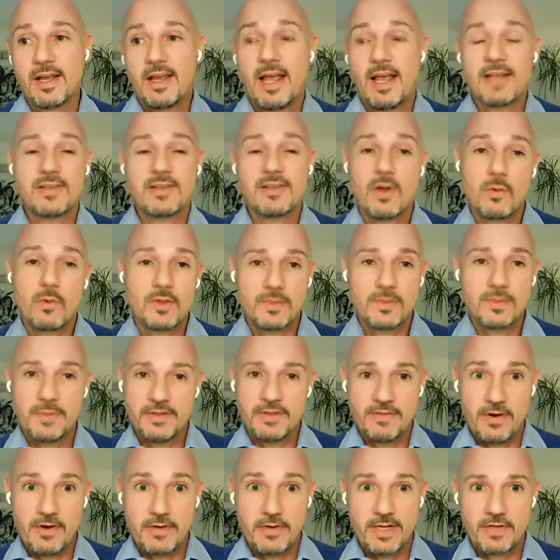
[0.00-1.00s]
has always
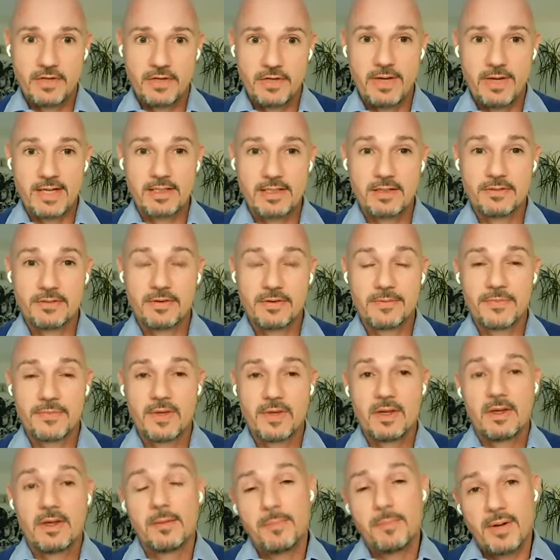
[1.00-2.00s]
been very attractive.
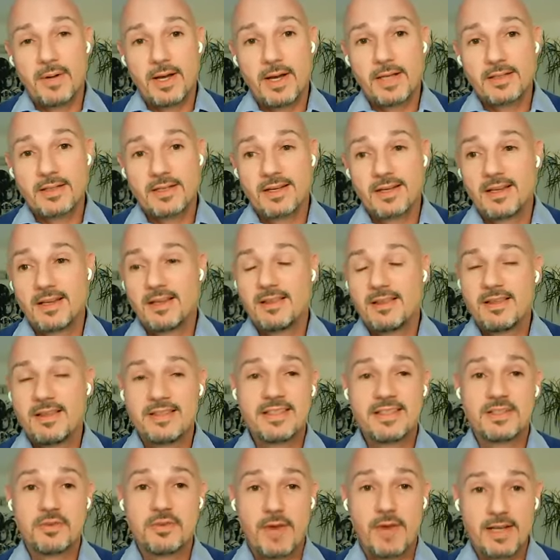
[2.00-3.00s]
But
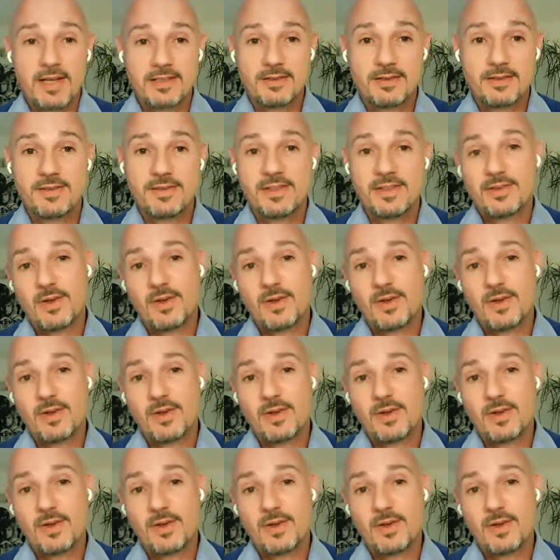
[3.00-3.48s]
this attractiveness